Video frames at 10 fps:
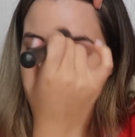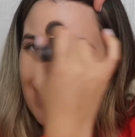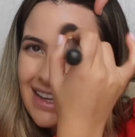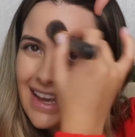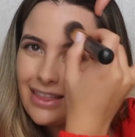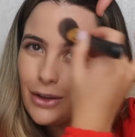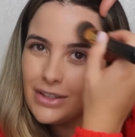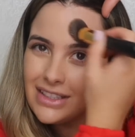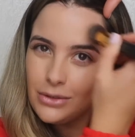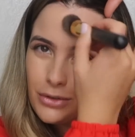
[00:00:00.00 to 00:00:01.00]
you're going to get
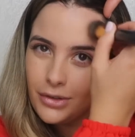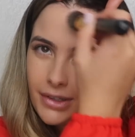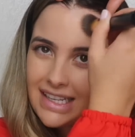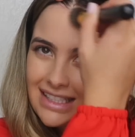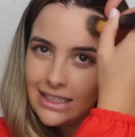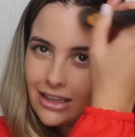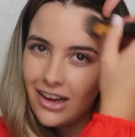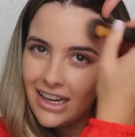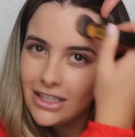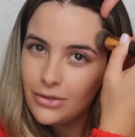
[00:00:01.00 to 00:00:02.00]
those little creasy
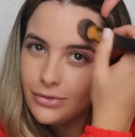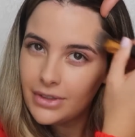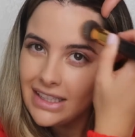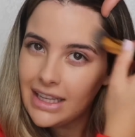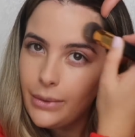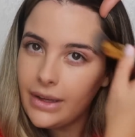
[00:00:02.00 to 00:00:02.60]
lines really